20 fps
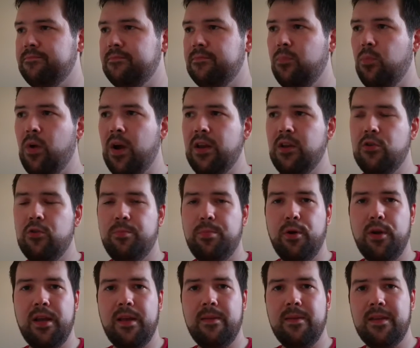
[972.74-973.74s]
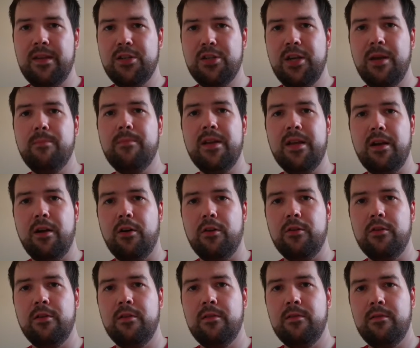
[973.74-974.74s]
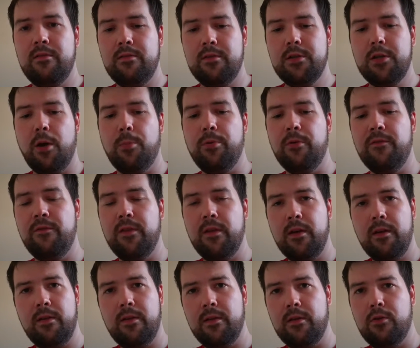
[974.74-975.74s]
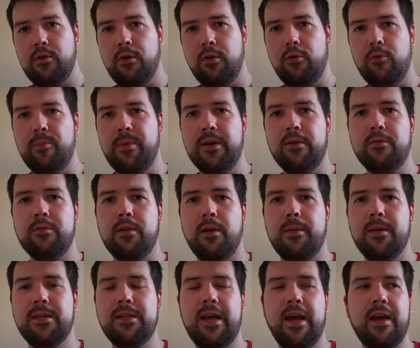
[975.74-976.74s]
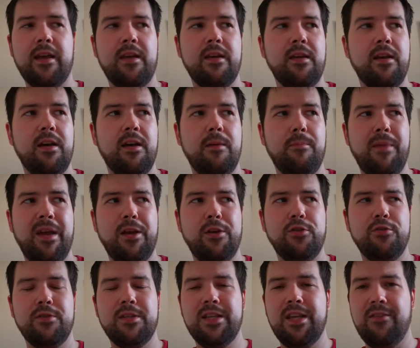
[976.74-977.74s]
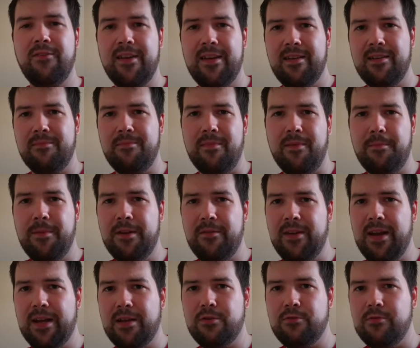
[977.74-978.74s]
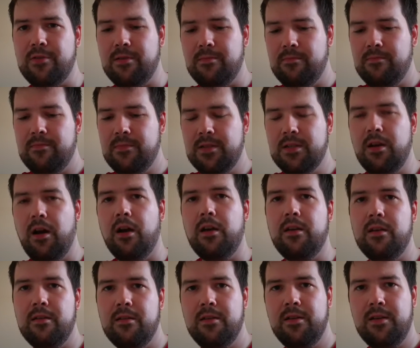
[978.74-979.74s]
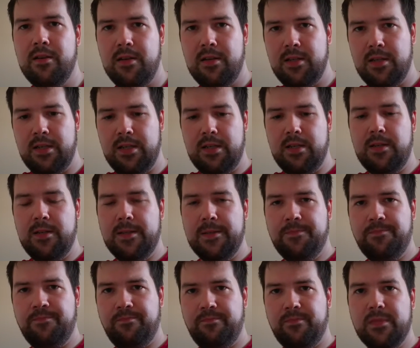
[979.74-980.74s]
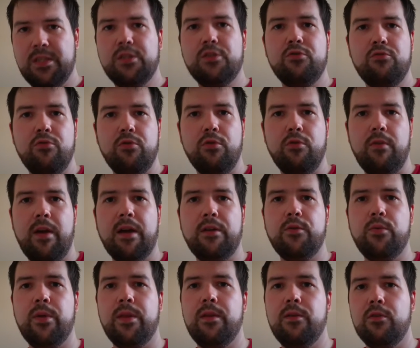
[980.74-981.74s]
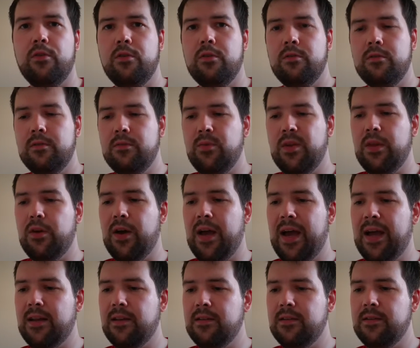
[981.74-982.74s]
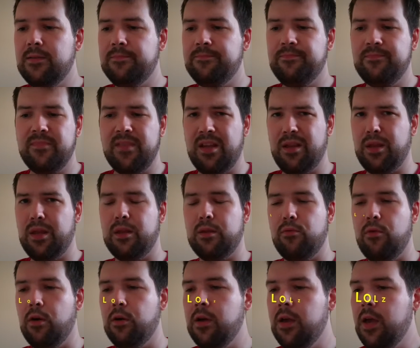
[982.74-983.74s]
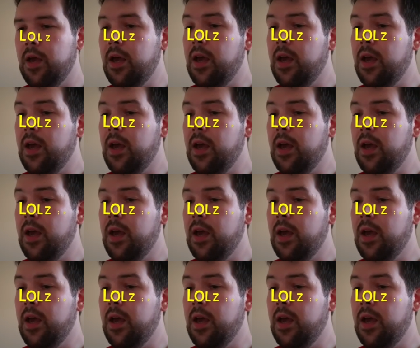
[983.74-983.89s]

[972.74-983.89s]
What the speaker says: When you're putting the chimney on top of the coil build on the deck, make sure to give it a bit of an extra tight screw around with your hand. That sounds wrong.